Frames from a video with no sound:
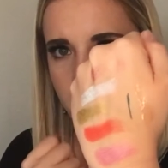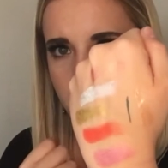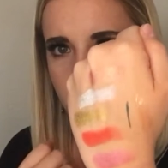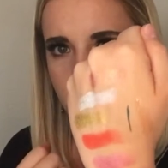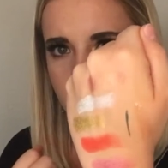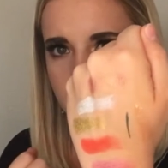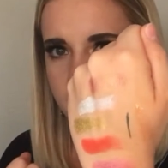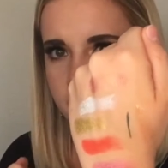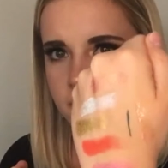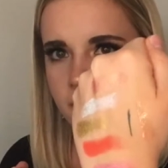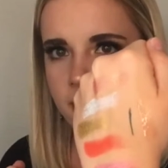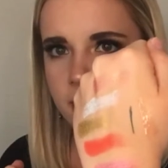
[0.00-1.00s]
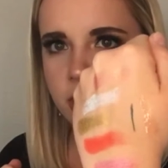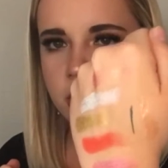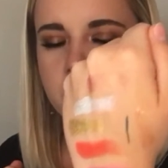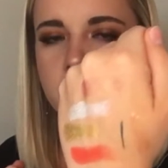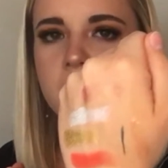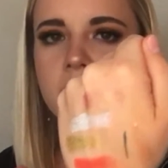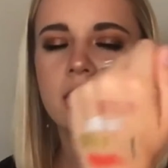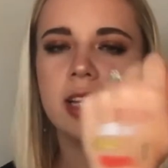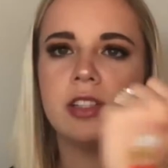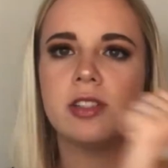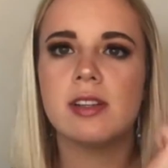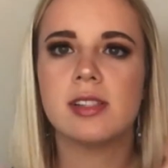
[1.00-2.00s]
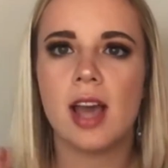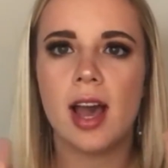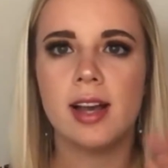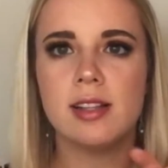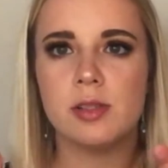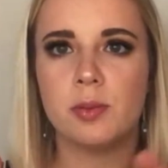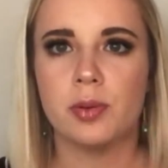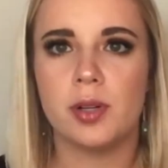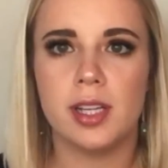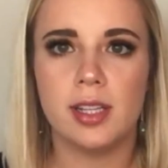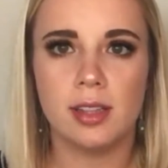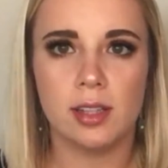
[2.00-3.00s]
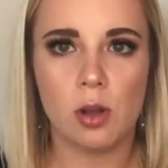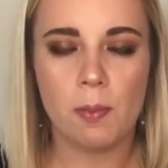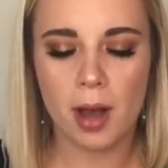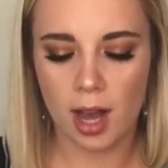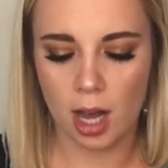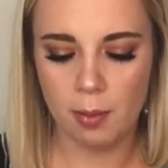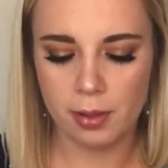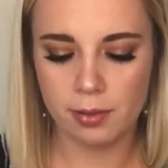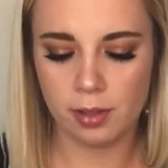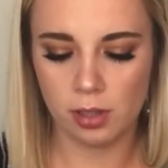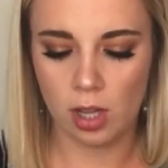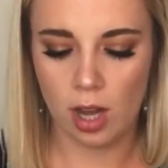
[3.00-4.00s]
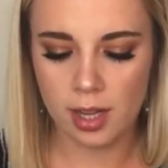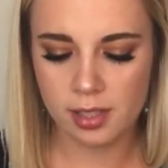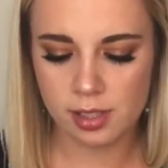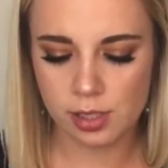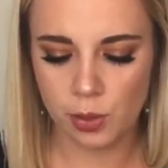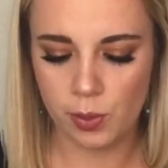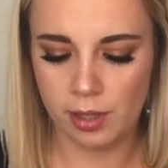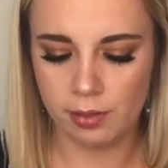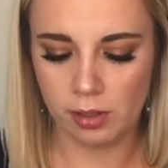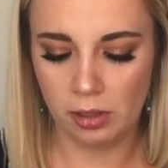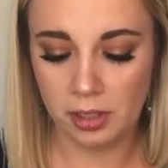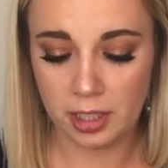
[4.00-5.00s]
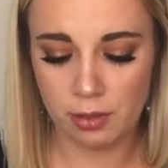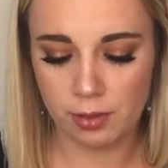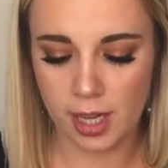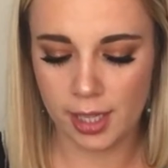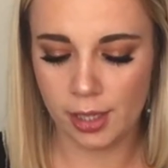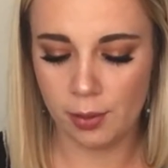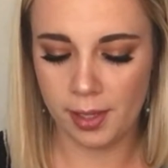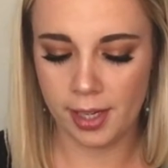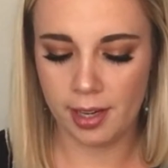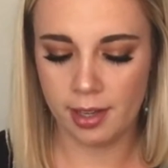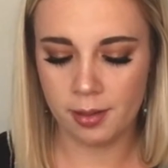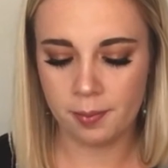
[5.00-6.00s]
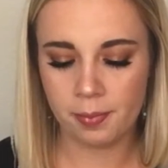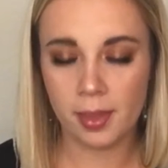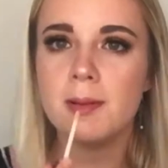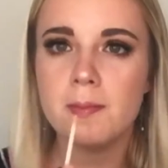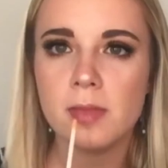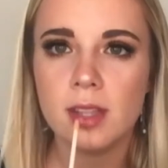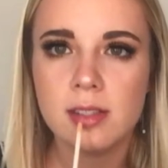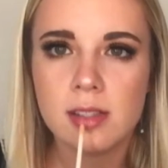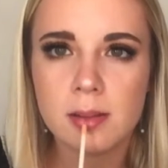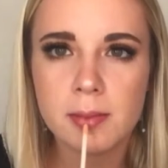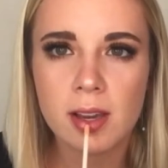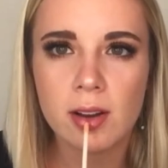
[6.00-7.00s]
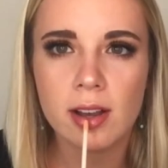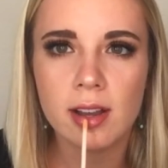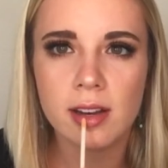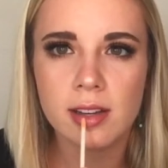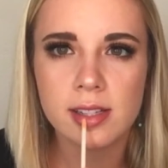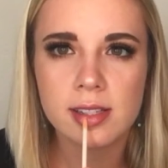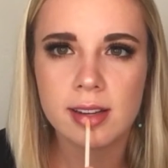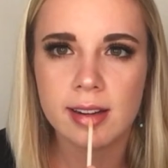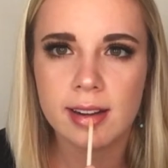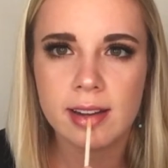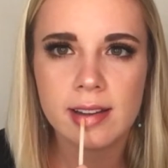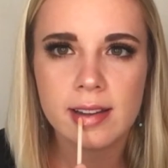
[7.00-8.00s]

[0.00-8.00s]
But it just adds a pretty little pop of gloss to whatever look you've got going on. So let me go ahead and just kind of